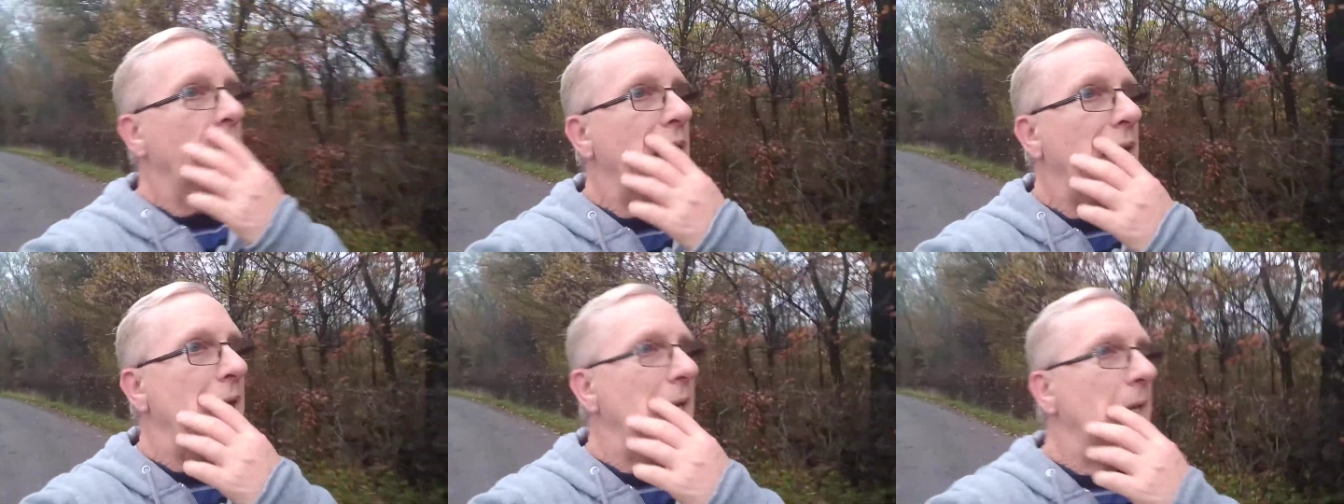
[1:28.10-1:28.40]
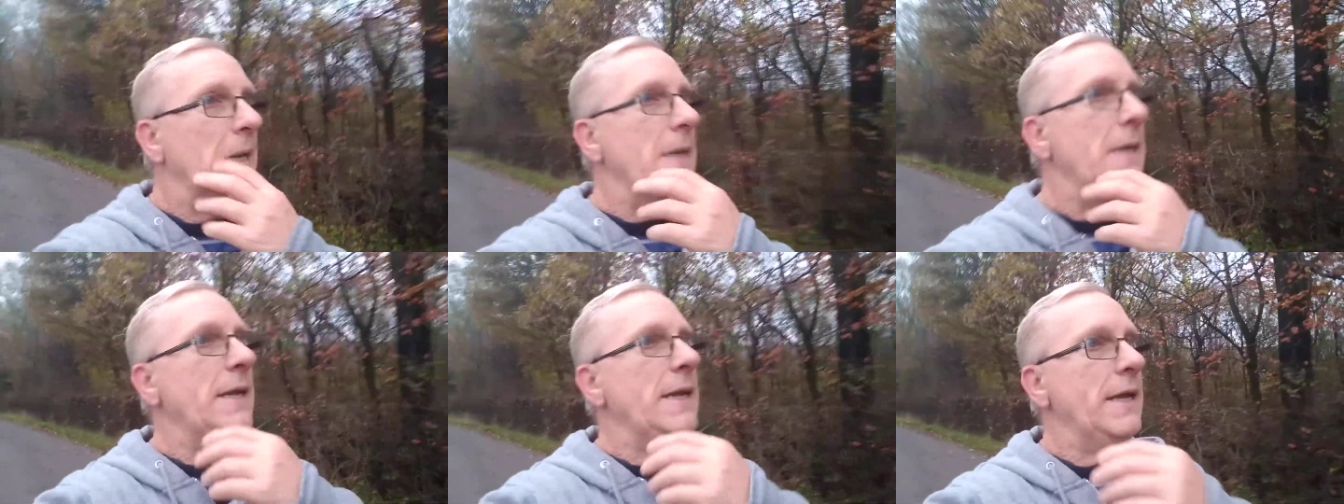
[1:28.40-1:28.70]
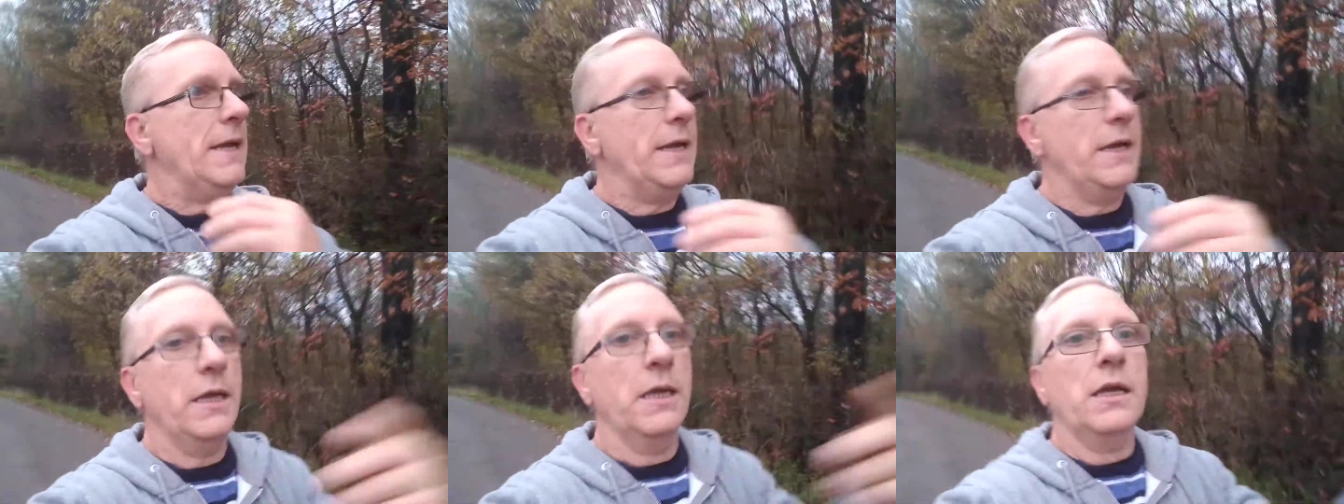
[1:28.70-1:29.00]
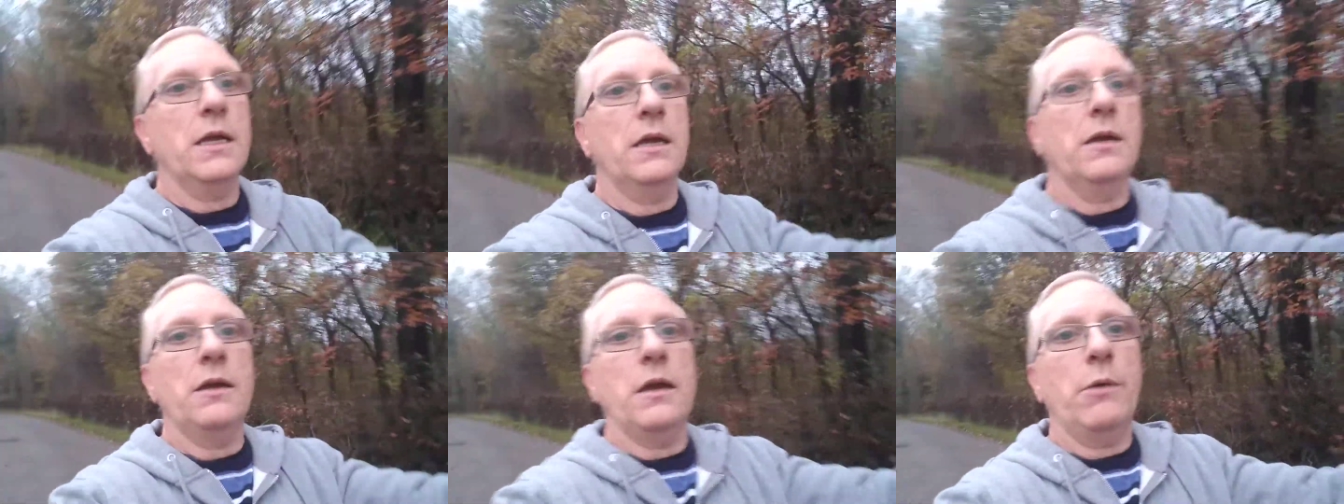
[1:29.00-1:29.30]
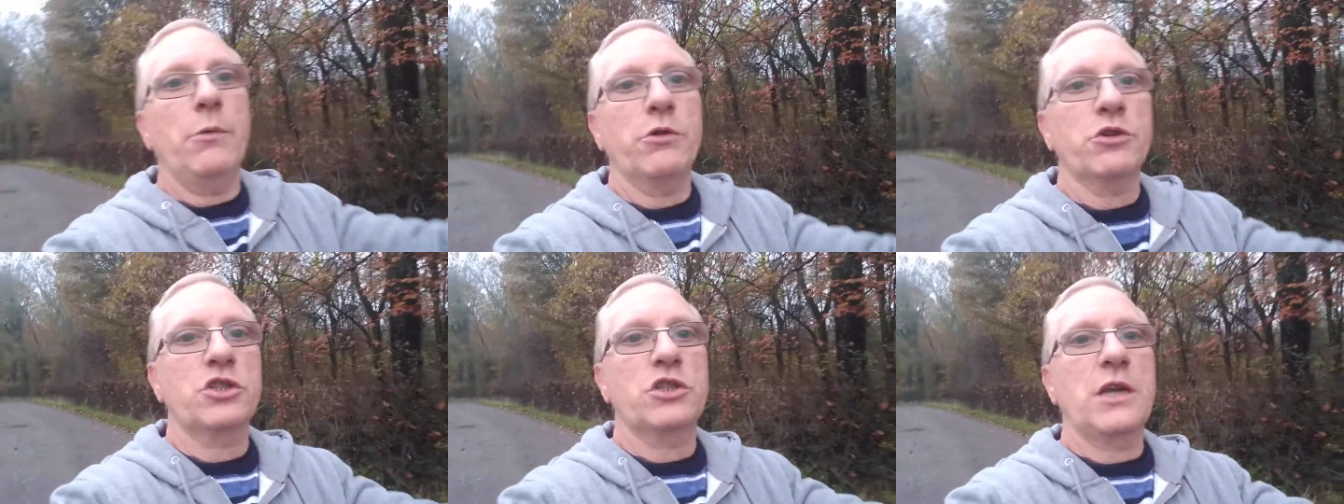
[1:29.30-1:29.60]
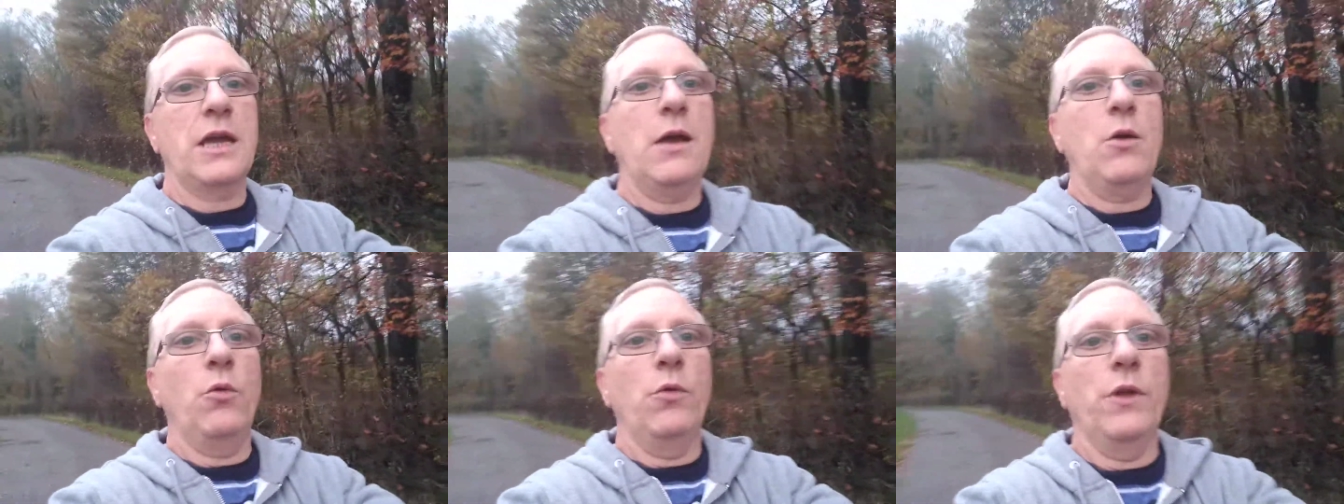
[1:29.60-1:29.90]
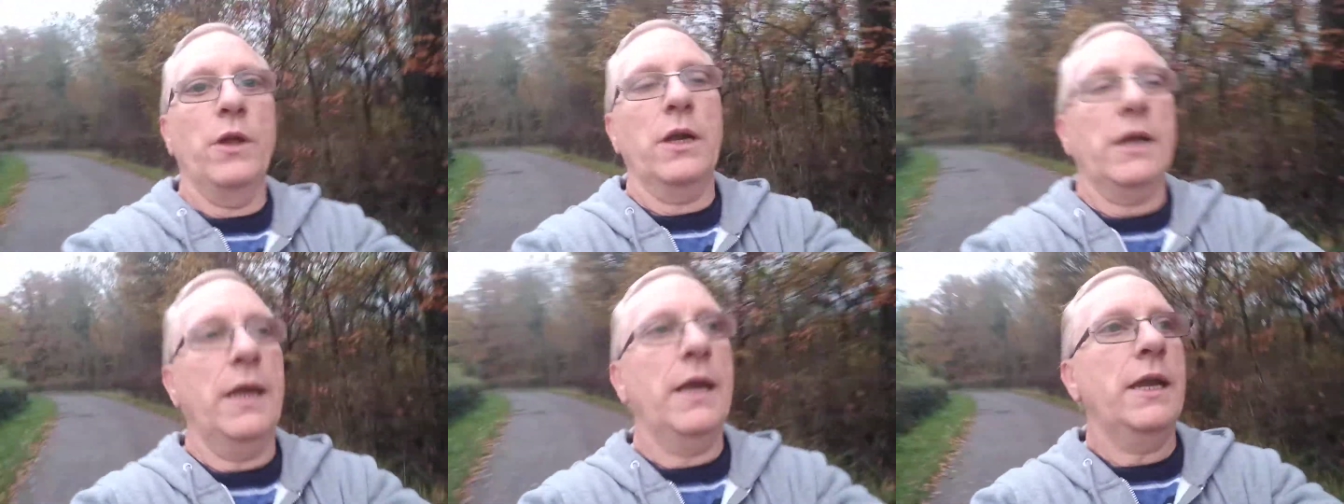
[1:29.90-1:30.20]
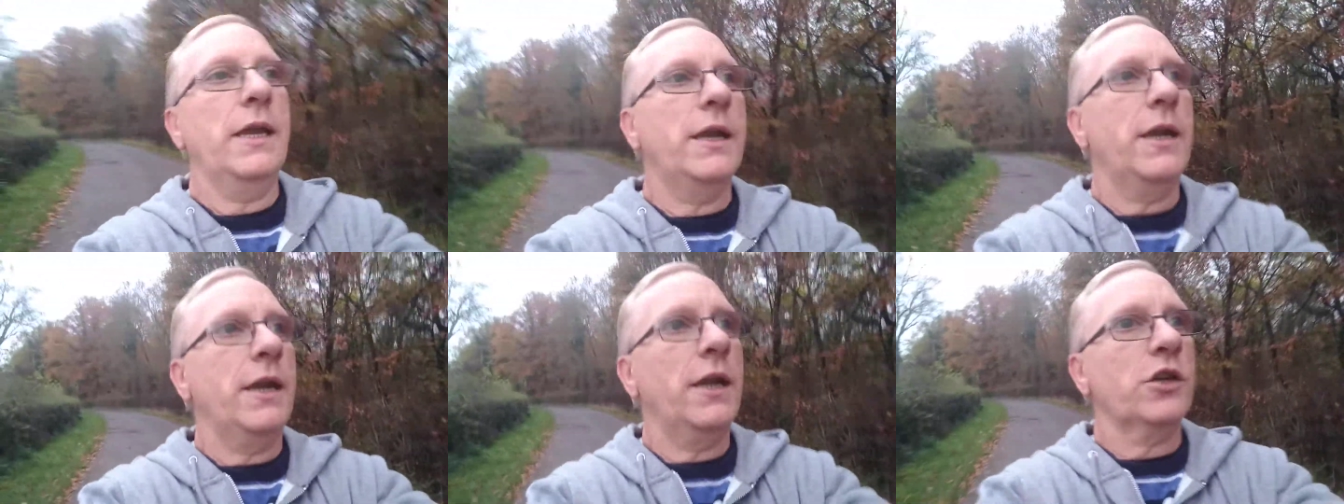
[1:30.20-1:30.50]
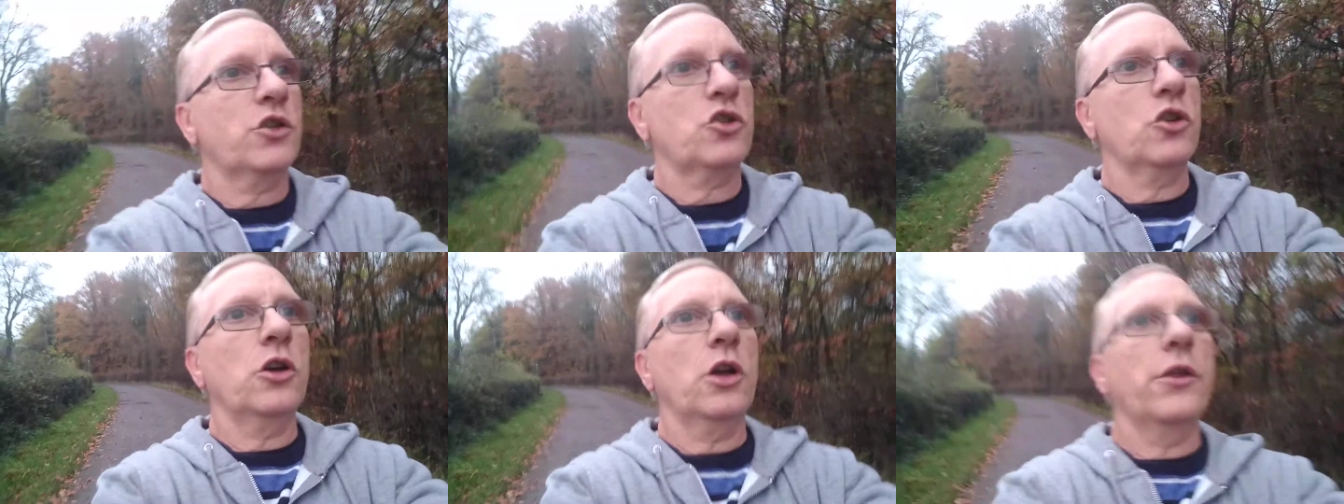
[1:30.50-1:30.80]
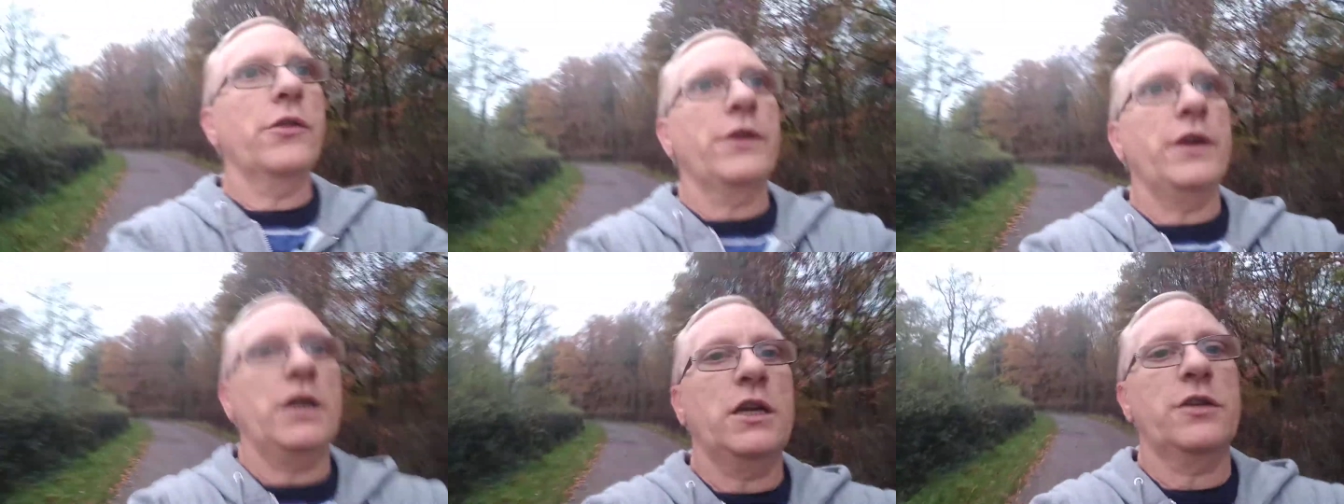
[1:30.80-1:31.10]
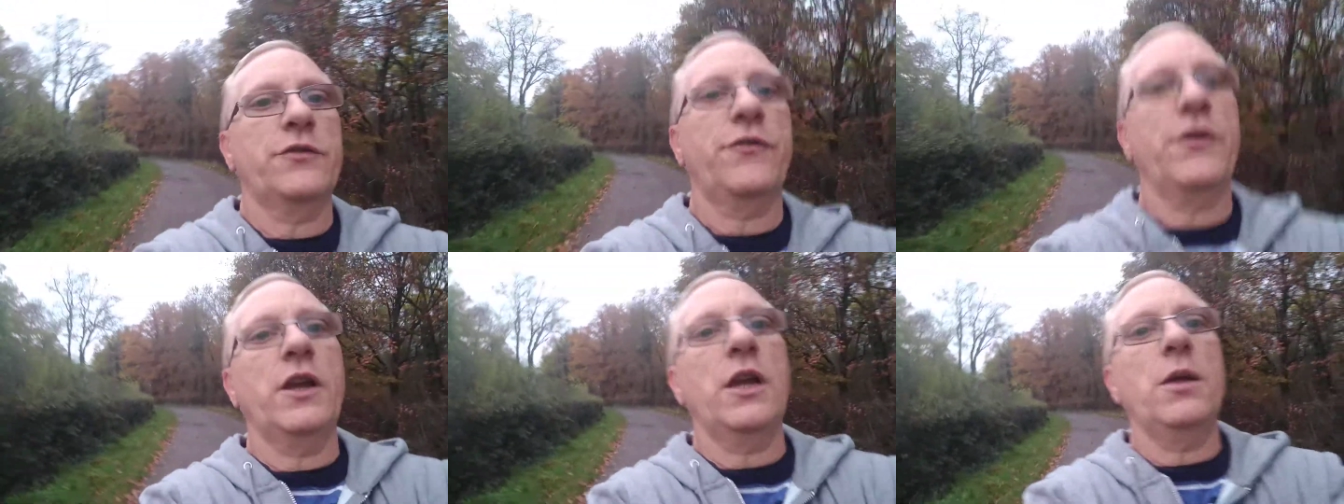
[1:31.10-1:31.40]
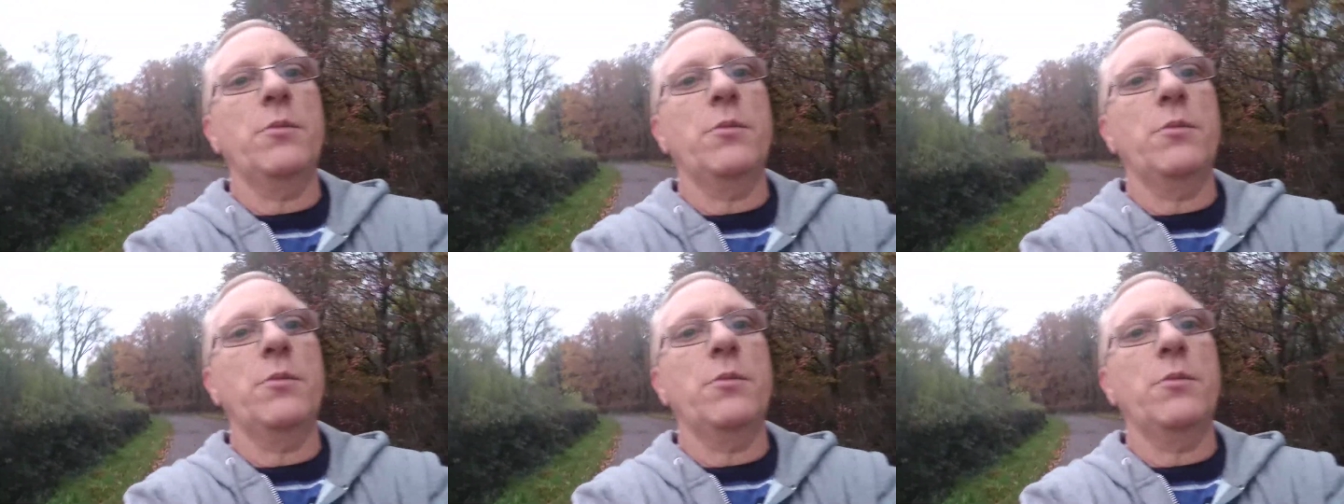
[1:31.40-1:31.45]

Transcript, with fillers: and uh, I was down the lane and I saw these three